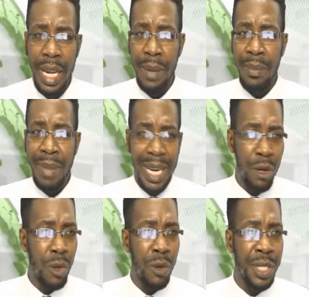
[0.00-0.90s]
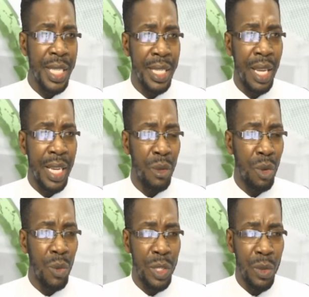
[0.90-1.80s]
mangroves and
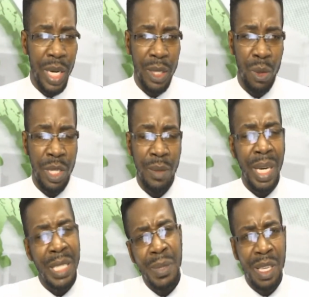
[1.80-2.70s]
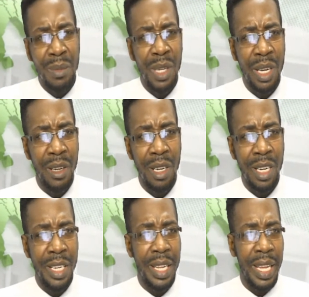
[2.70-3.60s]
doing what you want to do. So it must be some sort of
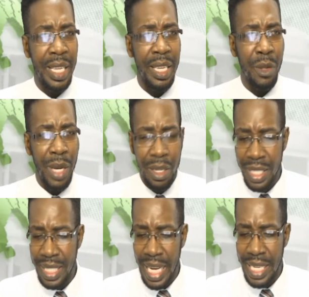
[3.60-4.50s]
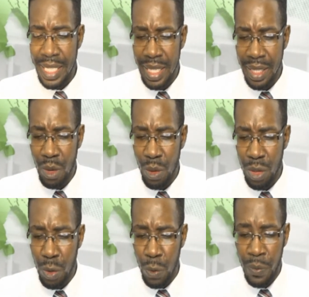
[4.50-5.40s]
order. Like, you know, I understand those
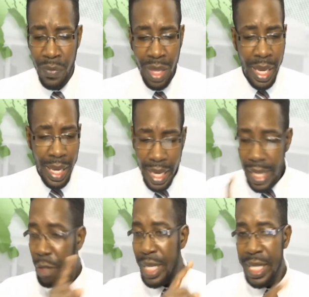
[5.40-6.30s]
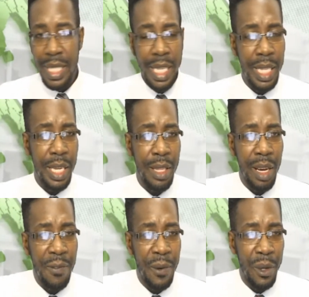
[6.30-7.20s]
two. Interestingly
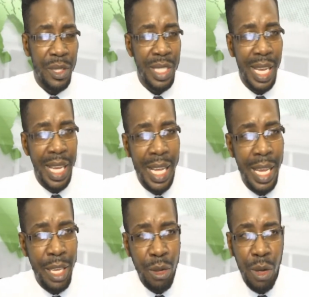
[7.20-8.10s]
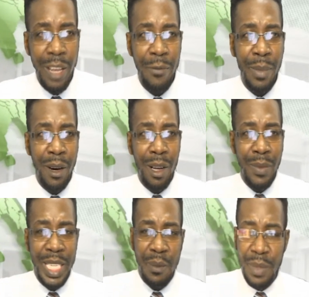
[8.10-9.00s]
enough, folks, you know, I've
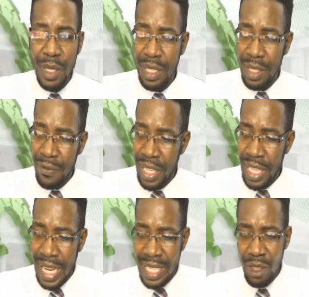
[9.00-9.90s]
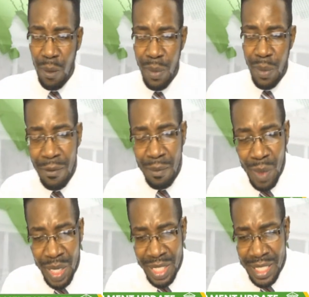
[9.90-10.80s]
always, for the last couple of
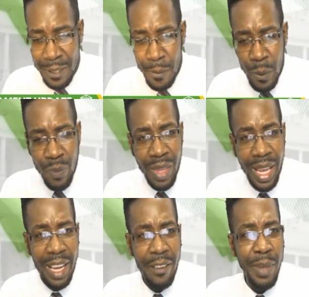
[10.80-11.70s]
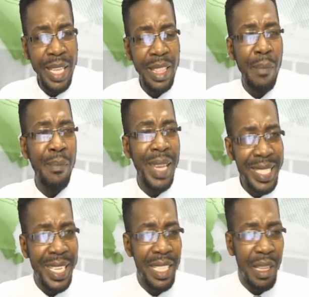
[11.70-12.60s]
months, I've been
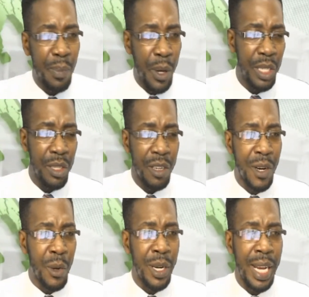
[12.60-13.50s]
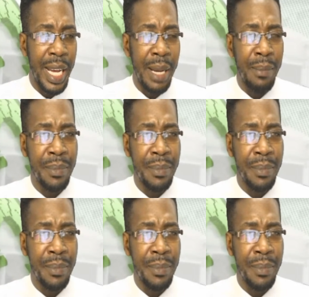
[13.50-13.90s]
lamenting the point of our